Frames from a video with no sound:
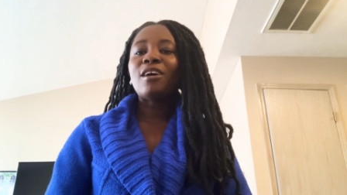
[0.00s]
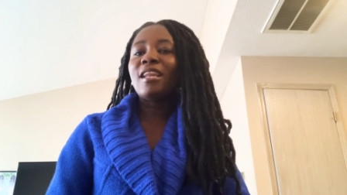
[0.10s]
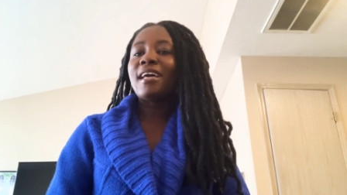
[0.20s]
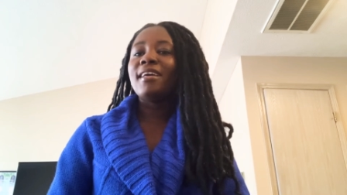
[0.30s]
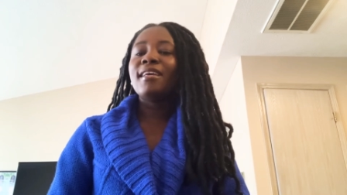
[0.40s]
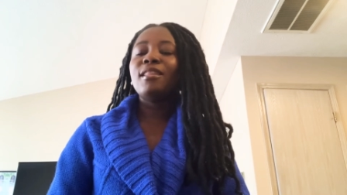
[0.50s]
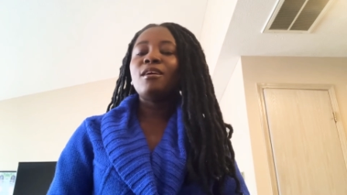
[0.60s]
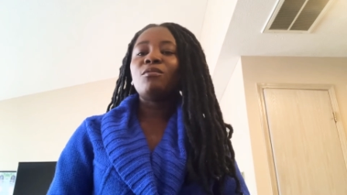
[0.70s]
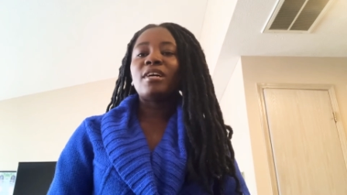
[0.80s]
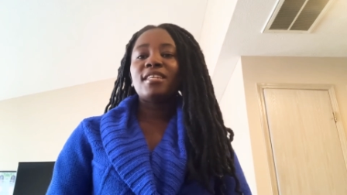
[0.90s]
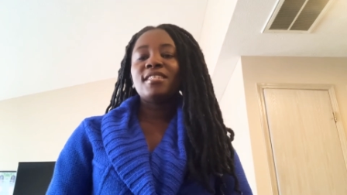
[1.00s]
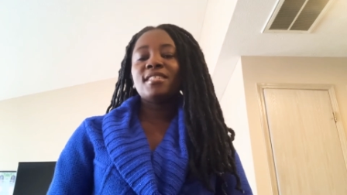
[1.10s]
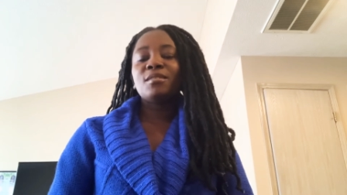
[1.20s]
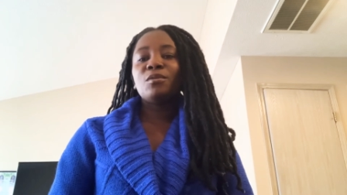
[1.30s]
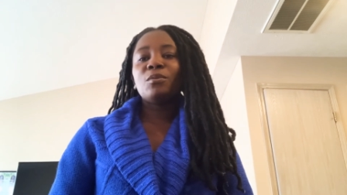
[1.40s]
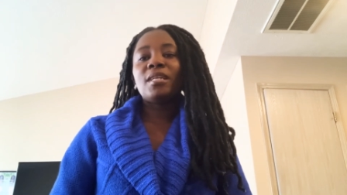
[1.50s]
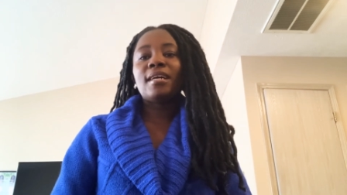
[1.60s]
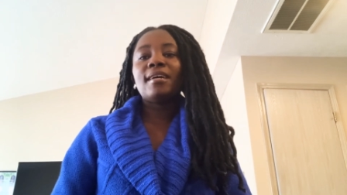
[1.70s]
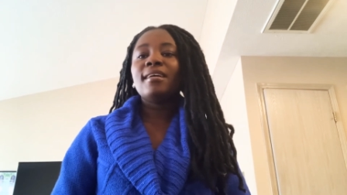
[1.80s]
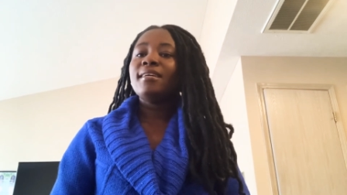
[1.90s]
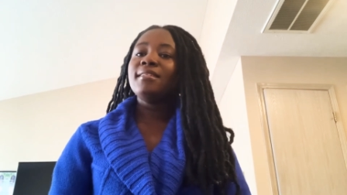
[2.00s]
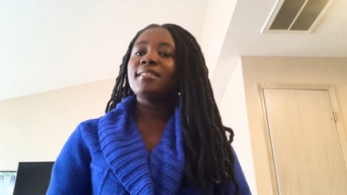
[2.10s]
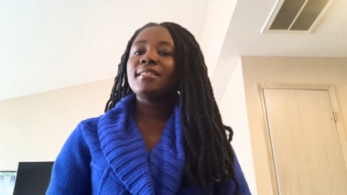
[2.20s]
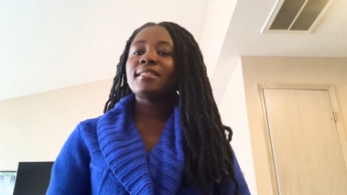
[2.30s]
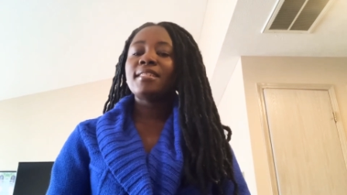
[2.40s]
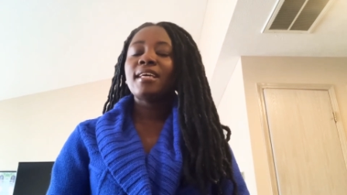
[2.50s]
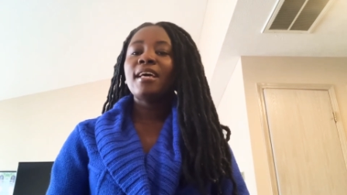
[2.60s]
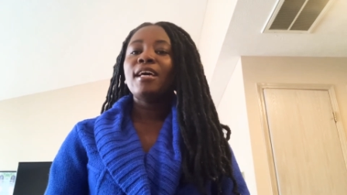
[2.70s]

like in a rush we want to just